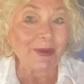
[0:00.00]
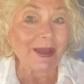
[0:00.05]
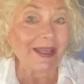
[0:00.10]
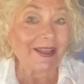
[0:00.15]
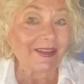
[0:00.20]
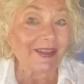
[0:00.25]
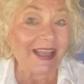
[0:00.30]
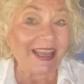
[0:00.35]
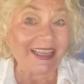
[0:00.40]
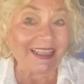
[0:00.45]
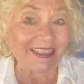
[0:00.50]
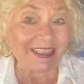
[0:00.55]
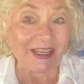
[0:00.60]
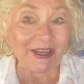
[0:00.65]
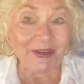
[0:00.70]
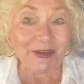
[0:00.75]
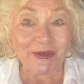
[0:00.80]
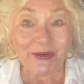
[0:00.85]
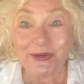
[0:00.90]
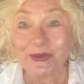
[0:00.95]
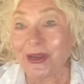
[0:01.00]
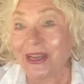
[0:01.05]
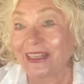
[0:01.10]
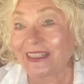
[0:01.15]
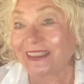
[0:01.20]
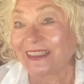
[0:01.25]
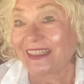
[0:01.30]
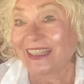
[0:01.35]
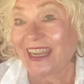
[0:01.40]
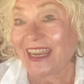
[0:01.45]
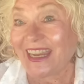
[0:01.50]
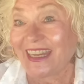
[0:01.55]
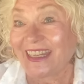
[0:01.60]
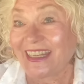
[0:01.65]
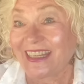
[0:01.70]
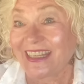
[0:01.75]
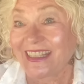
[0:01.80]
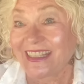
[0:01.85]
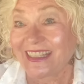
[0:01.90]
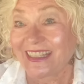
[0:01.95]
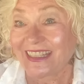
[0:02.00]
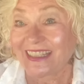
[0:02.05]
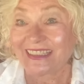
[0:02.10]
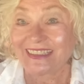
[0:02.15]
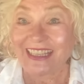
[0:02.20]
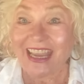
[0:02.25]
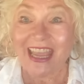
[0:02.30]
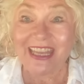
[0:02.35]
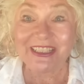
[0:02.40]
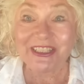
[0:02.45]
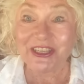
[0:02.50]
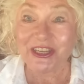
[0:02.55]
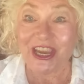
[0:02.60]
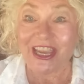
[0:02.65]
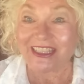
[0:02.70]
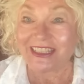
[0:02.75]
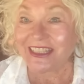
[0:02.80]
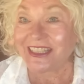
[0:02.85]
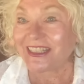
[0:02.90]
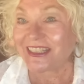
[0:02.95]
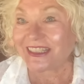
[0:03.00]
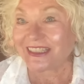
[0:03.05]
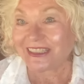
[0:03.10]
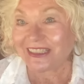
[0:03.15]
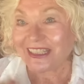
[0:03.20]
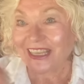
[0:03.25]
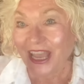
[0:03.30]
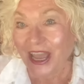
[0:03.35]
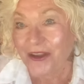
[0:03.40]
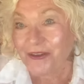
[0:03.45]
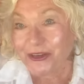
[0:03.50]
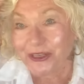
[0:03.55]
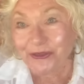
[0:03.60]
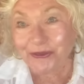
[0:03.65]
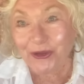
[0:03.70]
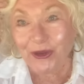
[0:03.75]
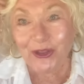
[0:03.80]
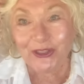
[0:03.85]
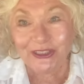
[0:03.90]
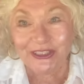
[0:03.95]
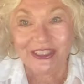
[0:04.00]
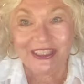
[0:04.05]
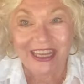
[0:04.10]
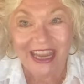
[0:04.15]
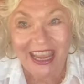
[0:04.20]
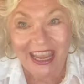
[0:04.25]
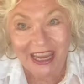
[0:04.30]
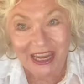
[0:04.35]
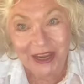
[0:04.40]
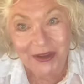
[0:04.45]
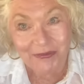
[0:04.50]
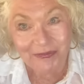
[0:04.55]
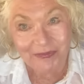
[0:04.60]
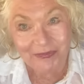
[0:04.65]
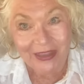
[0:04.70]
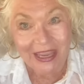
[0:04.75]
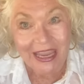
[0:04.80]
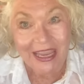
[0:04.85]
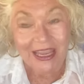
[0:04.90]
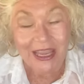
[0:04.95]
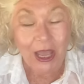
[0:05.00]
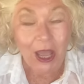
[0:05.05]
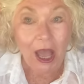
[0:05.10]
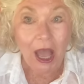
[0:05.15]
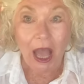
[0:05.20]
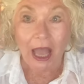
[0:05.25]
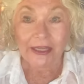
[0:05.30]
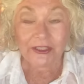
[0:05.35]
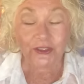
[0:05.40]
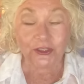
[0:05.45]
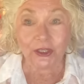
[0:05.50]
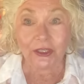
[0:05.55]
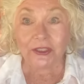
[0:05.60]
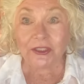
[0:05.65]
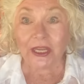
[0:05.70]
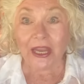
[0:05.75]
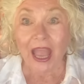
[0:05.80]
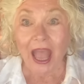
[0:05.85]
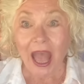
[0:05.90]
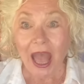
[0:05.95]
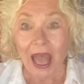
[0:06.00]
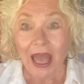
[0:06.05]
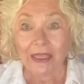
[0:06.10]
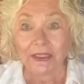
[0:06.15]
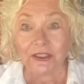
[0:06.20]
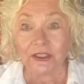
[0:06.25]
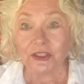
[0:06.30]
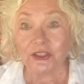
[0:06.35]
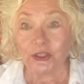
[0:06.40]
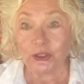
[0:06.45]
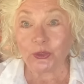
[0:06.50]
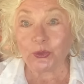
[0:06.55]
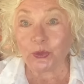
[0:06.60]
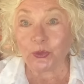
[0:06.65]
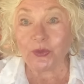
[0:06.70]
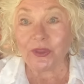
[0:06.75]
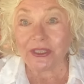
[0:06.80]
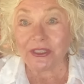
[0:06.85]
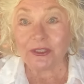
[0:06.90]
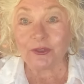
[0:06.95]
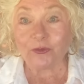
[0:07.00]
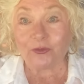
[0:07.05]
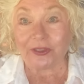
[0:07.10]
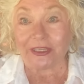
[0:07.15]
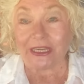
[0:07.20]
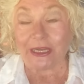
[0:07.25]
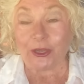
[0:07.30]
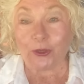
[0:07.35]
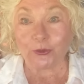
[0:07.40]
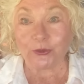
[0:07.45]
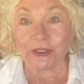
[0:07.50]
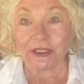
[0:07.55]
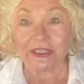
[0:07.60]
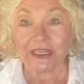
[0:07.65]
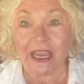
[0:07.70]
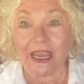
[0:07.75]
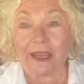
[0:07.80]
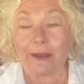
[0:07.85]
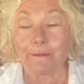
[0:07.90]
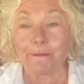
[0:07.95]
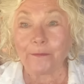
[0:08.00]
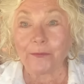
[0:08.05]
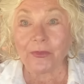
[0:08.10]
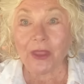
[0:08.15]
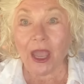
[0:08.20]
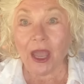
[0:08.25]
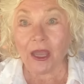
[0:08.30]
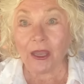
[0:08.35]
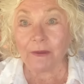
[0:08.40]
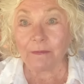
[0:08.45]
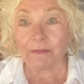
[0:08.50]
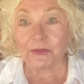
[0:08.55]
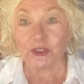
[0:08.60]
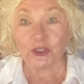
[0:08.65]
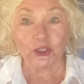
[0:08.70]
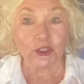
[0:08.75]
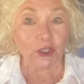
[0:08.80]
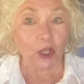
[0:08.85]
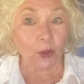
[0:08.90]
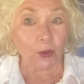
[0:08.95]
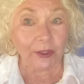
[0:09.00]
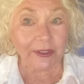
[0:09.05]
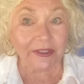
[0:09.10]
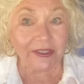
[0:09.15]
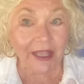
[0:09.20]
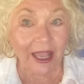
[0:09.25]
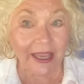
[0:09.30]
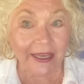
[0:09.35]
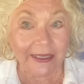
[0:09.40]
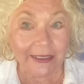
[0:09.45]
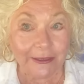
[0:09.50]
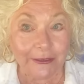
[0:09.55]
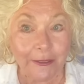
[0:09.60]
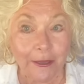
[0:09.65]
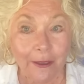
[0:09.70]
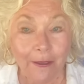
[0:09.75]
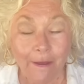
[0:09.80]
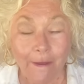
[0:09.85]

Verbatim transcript: Well, hello, ladies and gents. How are you all today? I just had to do this video today. I'm so excited.